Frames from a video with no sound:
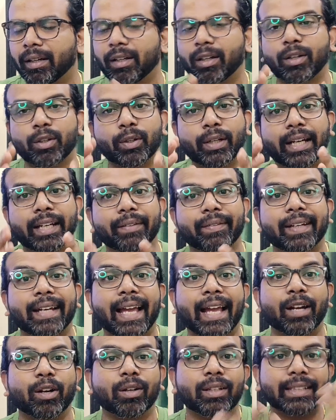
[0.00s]
you get even
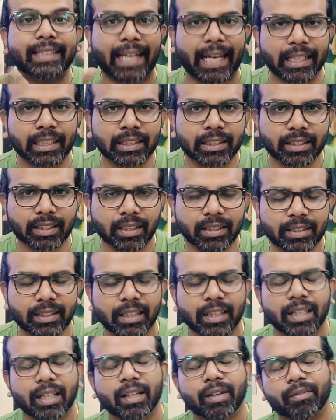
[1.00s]
Hangon
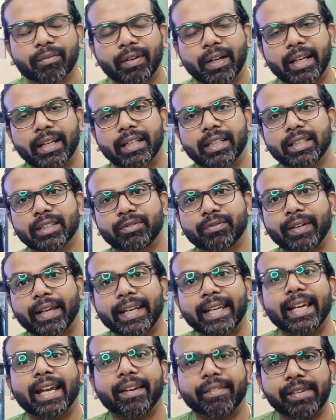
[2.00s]
canisters where it is
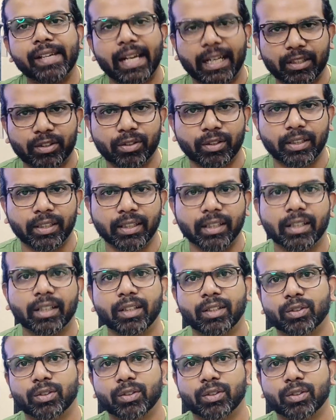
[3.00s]
very heavy actually.